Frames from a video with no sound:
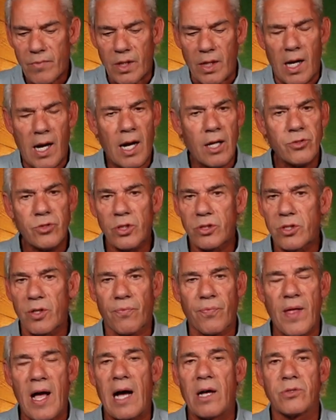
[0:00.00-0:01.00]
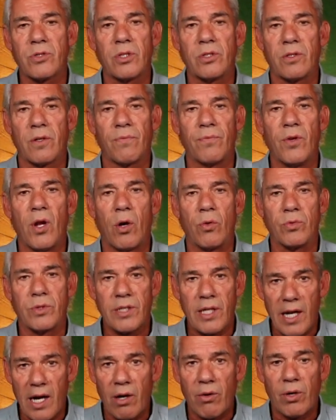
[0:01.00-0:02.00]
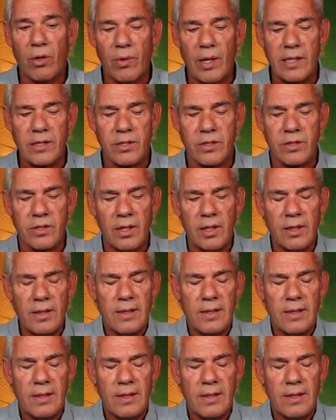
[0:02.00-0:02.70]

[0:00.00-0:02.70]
hundreds of thousands of known terrorists,